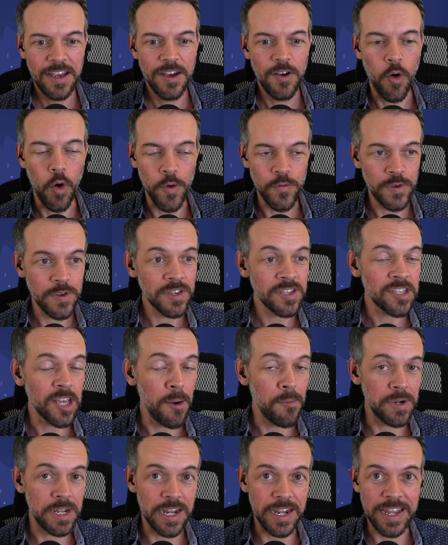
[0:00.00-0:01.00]
Or if you
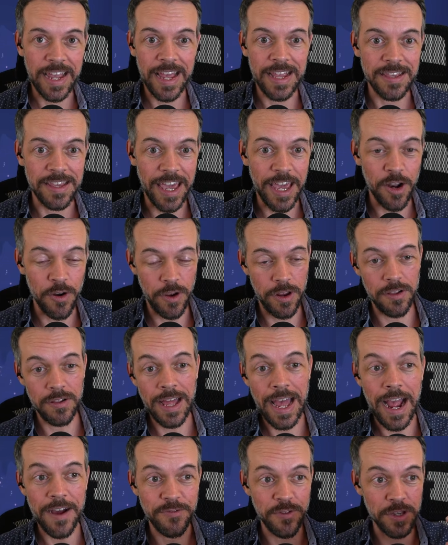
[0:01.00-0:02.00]
summon it again later, it'll
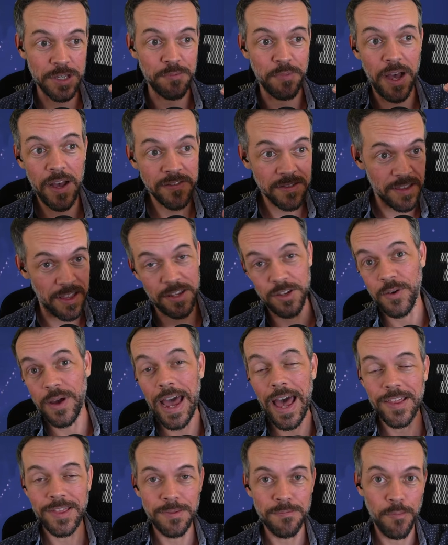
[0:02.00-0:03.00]
have those buffs and then you
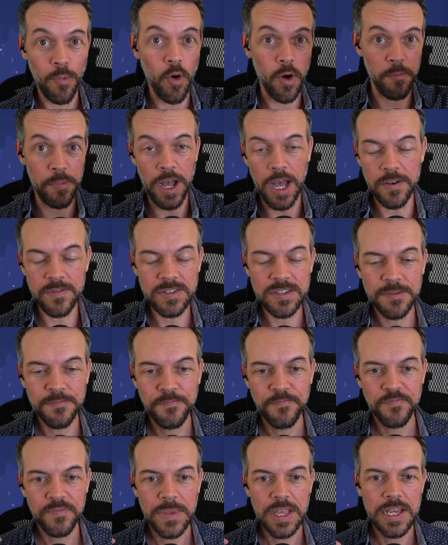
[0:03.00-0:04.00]
add more buffs.
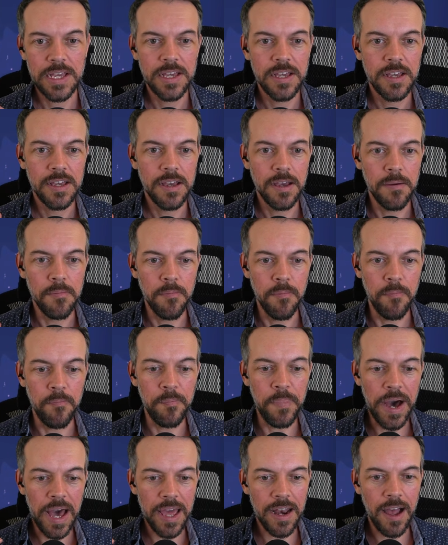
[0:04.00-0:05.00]

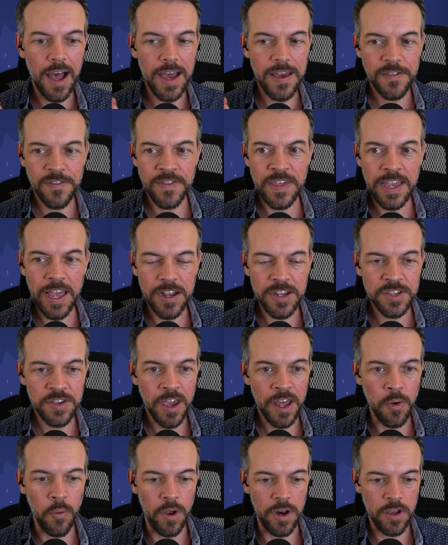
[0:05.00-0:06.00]
But I think I just
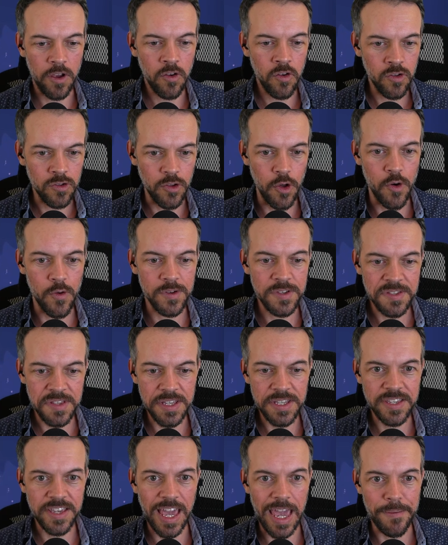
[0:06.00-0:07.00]
kind of want to close
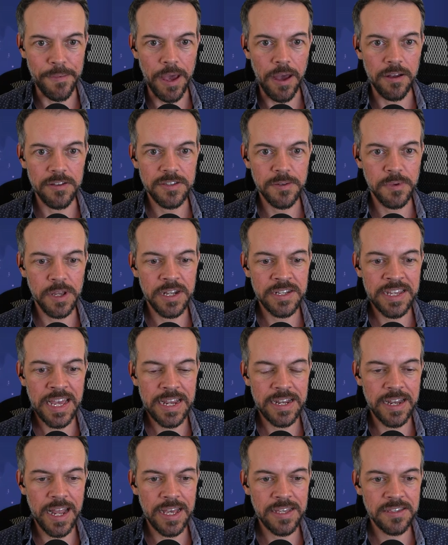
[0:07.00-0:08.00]
this game out. So I'm going to
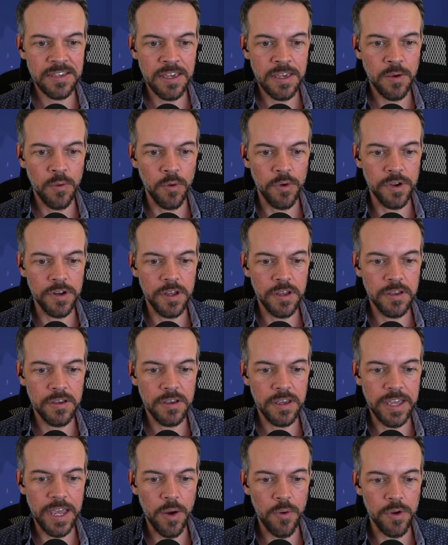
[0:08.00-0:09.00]
take Nessie. We're going to
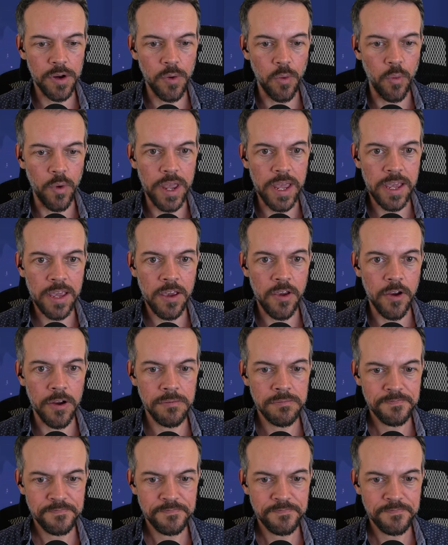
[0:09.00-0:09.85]
get rid of Wink here.